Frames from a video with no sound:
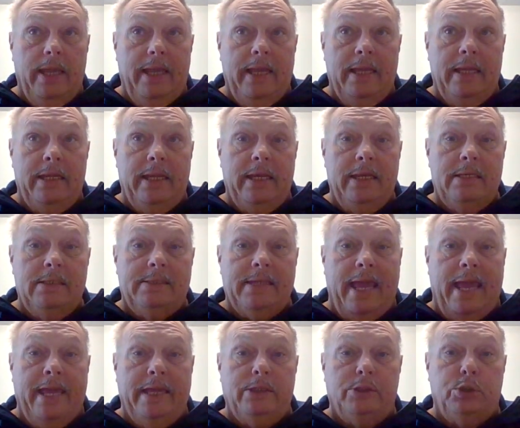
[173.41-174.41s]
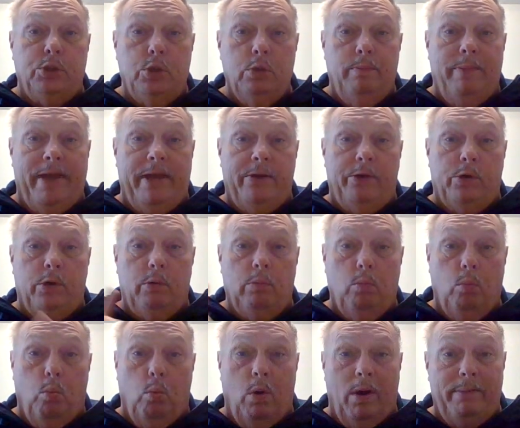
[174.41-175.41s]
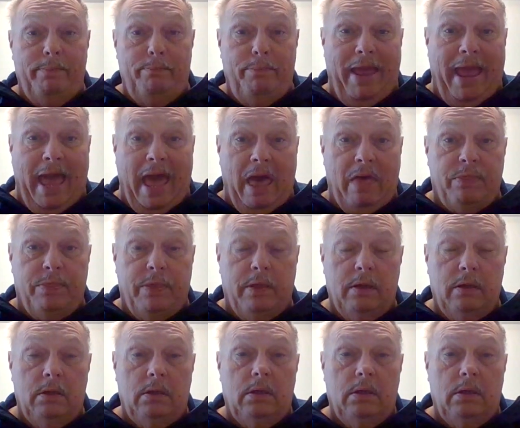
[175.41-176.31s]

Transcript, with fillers: it is a two bedroom, one bath